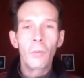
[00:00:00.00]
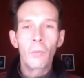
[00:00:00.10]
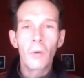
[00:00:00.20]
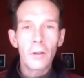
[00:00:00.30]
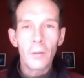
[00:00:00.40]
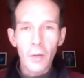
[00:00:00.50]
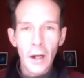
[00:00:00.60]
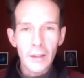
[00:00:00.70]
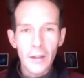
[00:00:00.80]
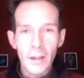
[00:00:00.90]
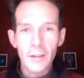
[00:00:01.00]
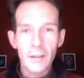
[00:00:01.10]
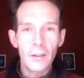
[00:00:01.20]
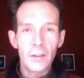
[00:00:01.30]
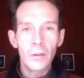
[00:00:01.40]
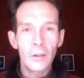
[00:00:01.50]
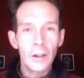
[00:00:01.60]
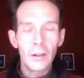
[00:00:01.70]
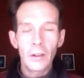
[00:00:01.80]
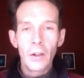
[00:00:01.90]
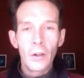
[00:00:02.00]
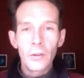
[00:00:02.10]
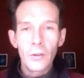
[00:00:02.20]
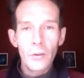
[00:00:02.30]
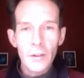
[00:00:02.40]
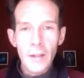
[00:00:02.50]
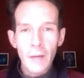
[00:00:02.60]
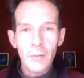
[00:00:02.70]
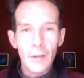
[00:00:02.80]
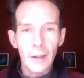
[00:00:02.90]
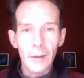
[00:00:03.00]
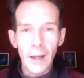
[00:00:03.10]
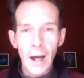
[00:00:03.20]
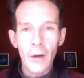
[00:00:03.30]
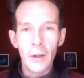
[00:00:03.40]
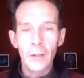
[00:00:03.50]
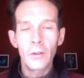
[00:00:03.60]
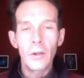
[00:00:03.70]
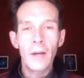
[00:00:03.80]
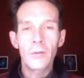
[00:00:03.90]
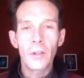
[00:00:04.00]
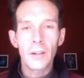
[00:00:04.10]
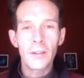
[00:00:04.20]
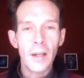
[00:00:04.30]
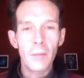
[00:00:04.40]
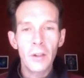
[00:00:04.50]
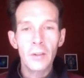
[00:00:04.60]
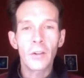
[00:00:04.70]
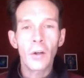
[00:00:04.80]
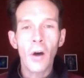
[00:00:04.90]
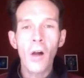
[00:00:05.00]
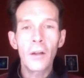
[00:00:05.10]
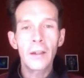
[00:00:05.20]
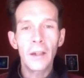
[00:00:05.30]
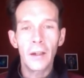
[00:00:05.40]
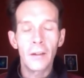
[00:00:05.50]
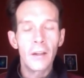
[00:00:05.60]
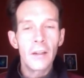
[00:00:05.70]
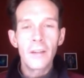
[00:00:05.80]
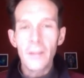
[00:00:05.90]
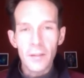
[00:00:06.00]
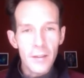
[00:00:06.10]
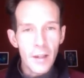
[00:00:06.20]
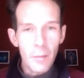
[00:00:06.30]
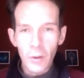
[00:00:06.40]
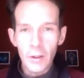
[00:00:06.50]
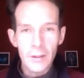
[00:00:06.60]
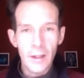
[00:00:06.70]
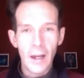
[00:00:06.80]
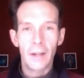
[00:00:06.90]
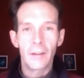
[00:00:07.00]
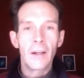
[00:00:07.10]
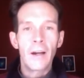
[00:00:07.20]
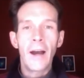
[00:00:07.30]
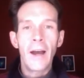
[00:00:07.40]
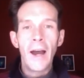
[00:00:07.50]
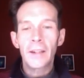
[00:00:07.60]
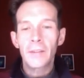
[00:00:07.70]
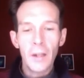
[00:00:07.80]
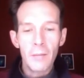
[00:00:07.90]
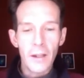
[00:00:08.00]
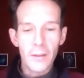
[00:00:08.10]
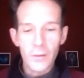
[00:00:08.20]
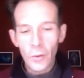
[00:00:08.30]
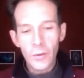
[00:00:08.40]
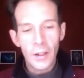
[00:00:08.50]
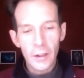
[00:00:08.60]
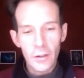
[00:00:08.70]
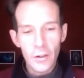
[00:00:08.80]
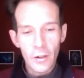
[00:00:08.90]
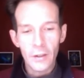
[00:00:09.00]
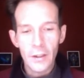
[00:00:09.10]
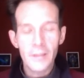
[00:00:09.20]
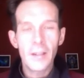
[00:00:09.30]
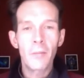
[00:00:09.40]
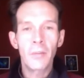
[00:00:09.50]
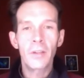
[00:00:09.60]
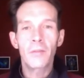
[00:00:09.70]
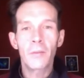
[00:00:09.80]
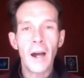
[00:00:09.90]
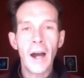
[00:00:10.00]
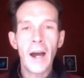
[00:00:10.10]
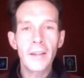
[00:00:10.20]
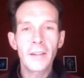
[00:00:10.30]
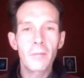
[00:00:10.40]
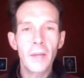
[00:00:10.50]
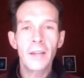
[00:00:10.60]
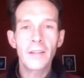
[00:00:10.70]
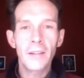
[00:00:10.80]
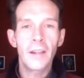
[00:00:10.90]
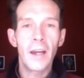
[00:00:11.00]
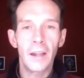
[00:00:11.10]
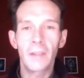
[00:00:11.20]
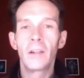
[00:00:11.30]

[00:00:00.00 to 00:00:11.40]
What are the processes to do it? You just have to allow it. You have to accept it, to call it in. As simple as that. I activate my soul signature and this template for my highest and best today.